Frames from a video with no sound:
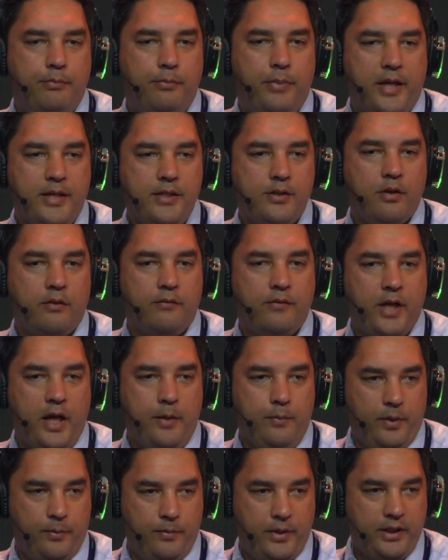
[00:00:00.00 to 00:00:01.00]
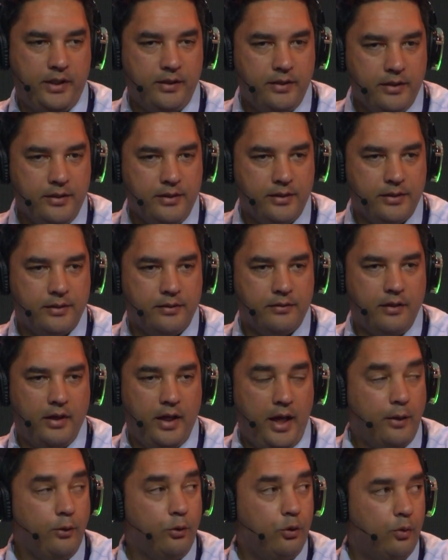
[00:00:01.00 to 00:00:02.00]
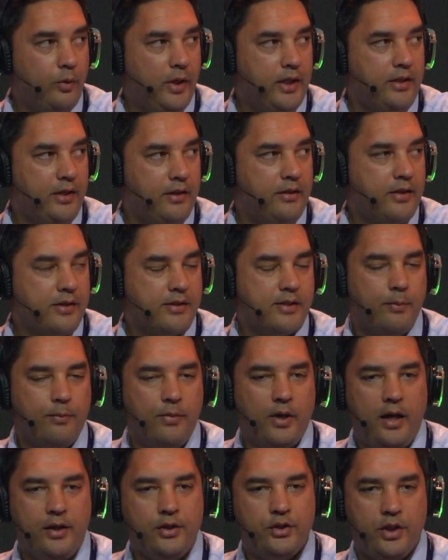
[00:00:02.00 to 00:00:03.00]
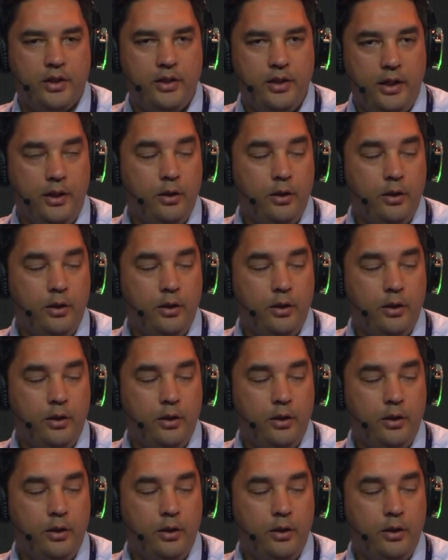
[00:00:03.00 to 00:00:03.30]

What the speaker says: base of capabilities end-to-end in the supply chain,